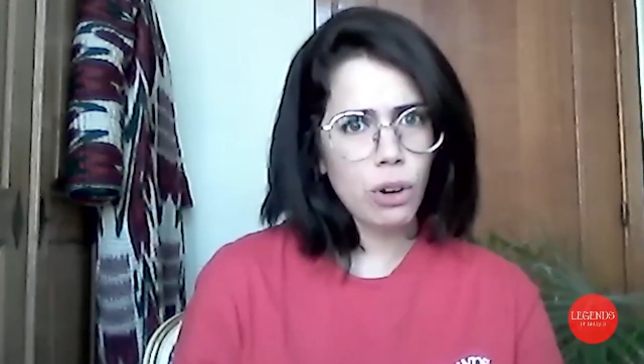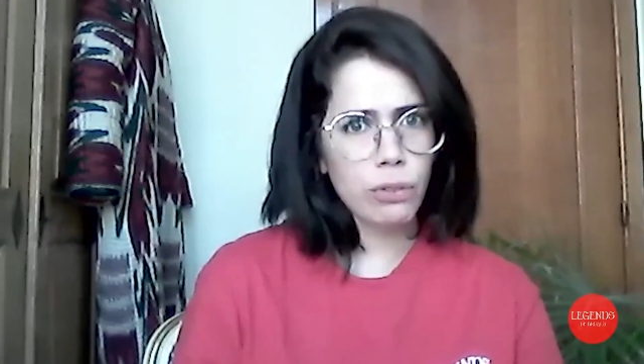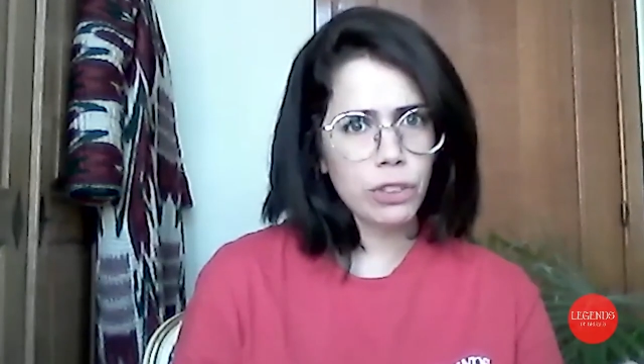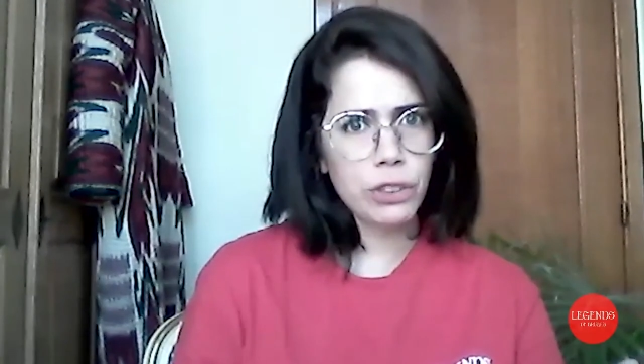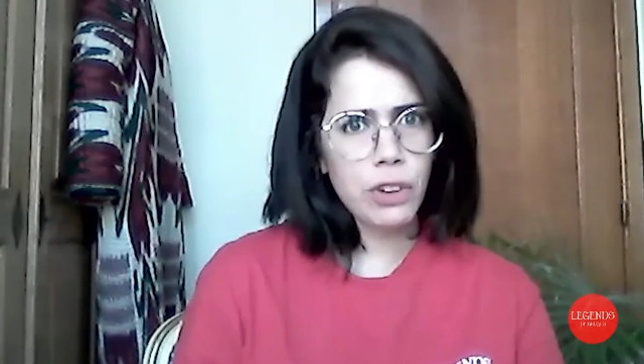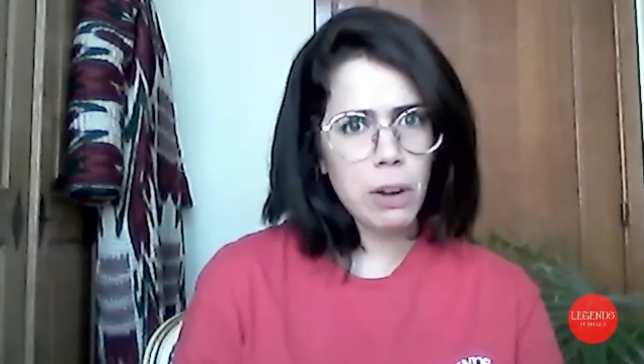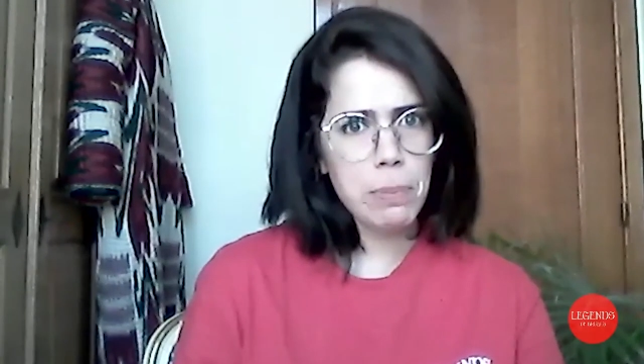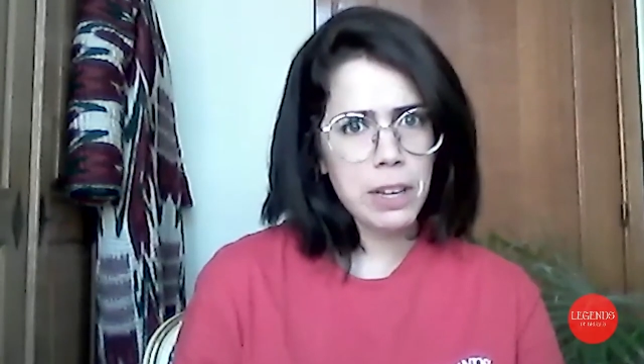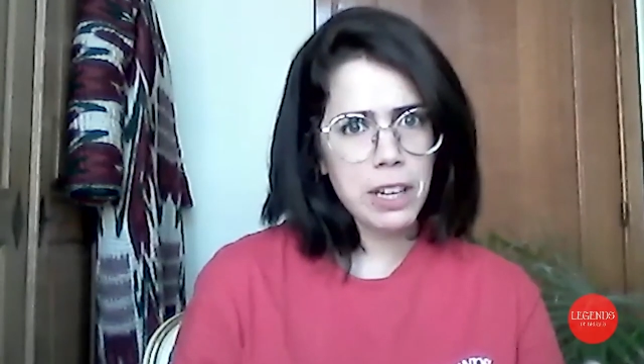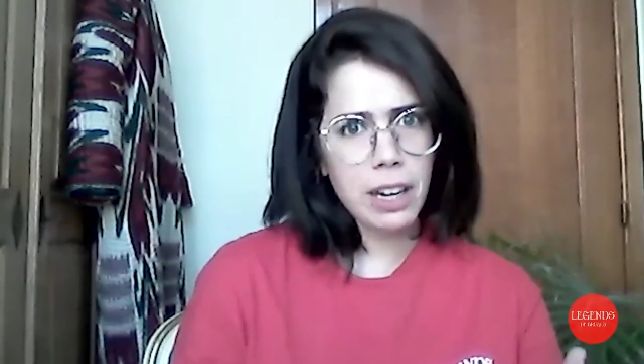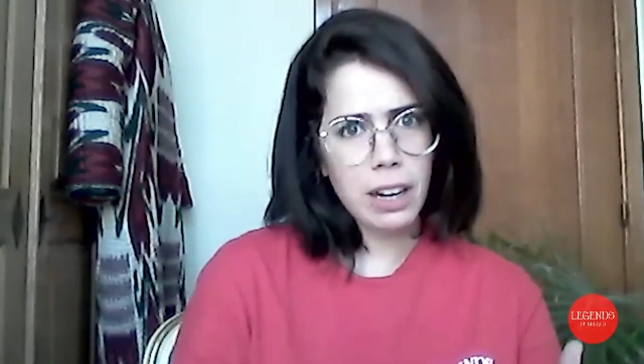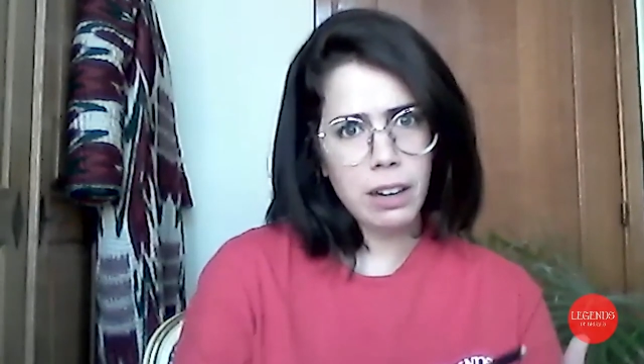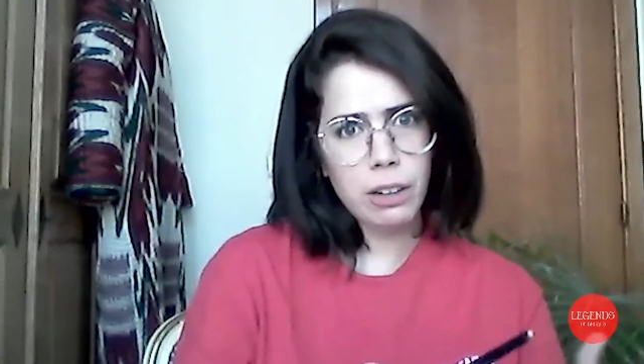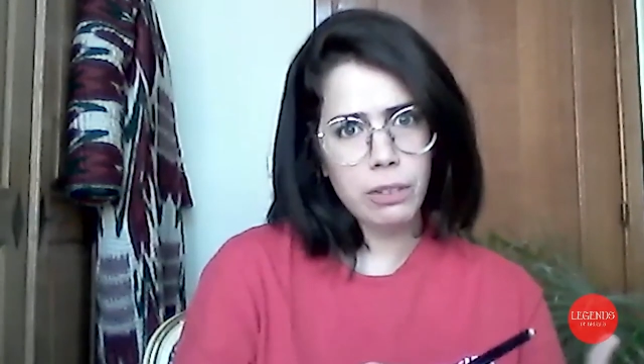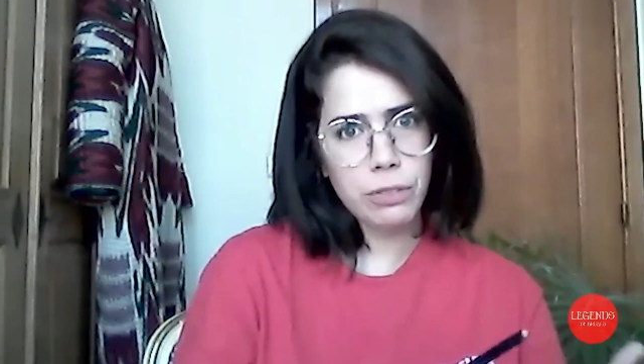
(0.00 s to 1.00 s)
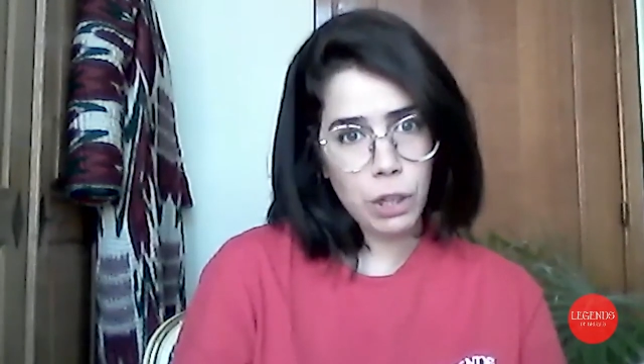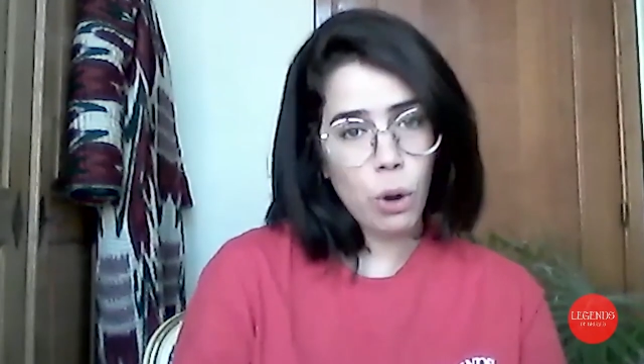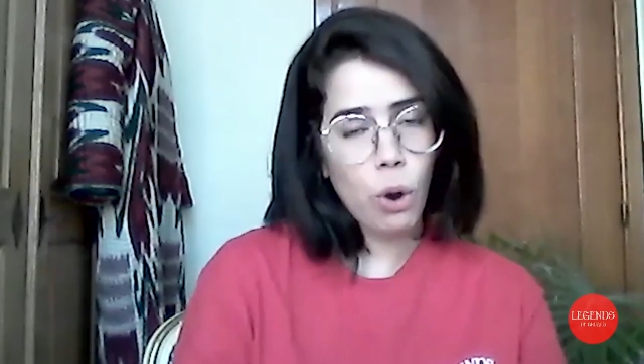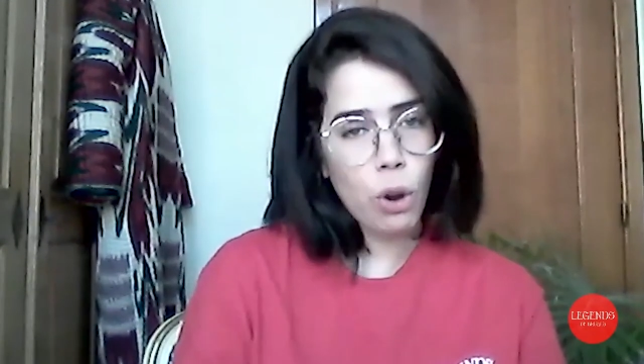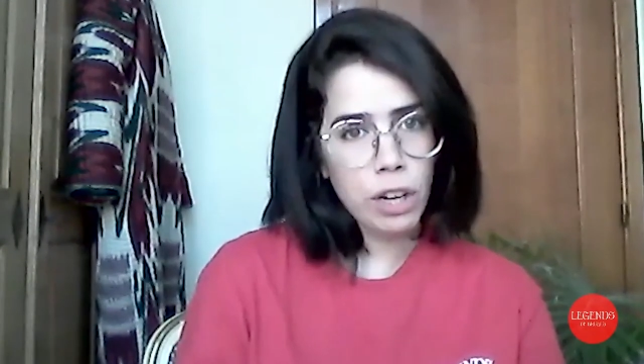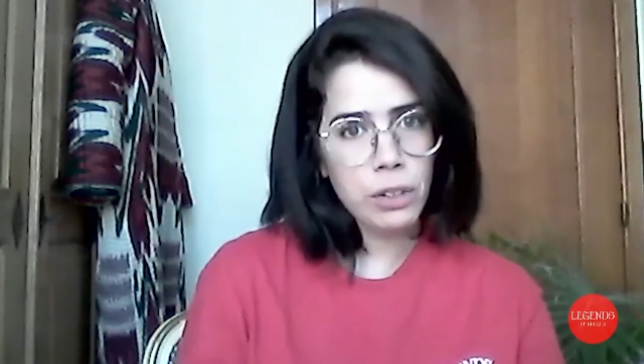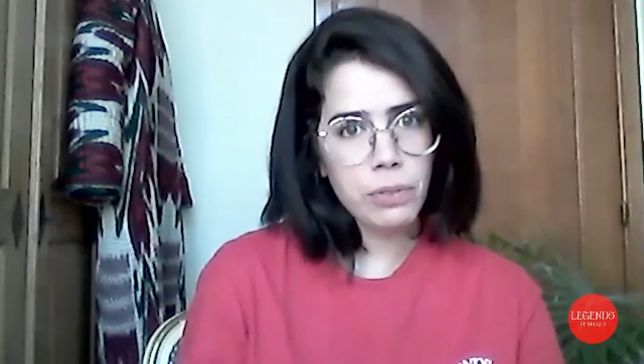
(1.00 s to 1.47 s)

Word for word: of the replica of the holy